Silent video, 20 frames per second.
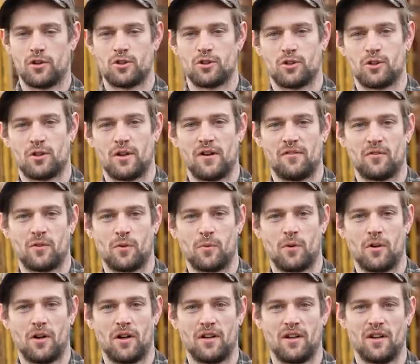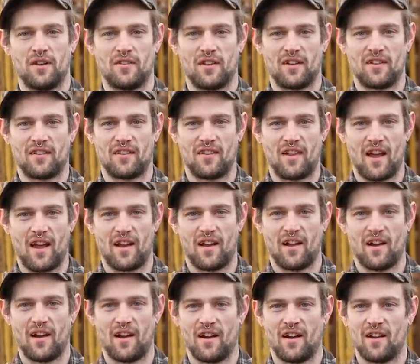assure everyone
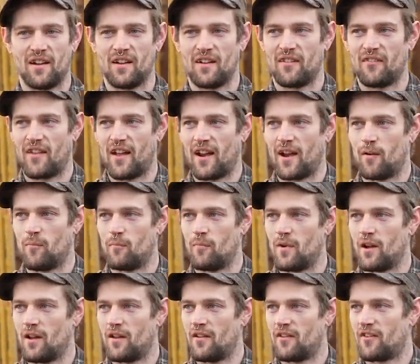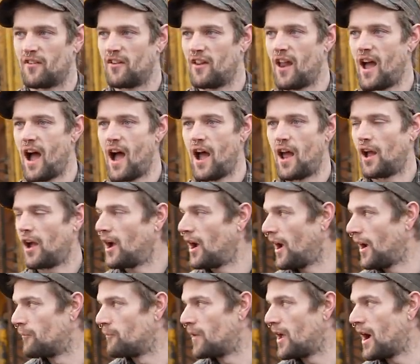that I'm not
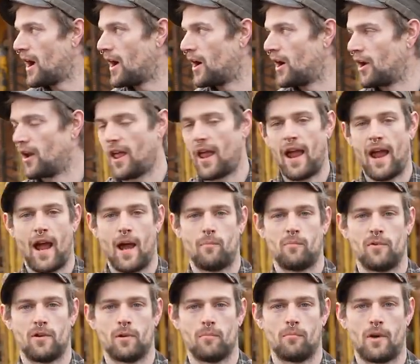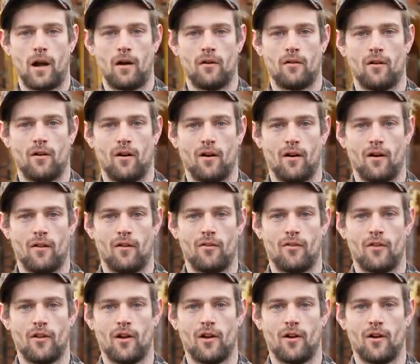unhappy about
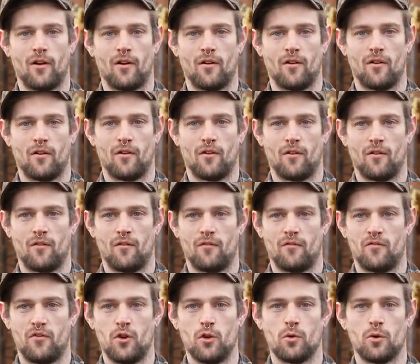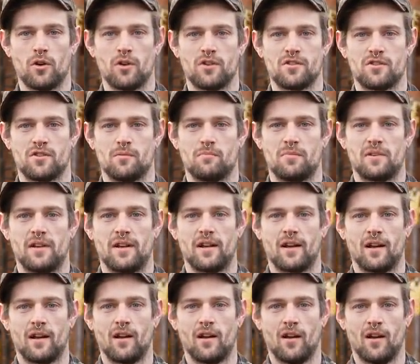the viewers or
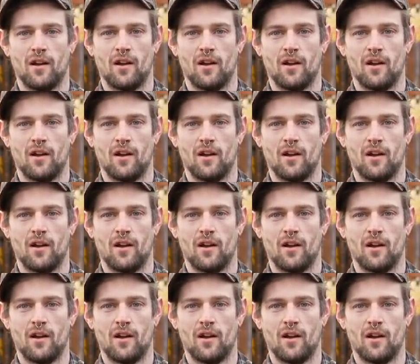being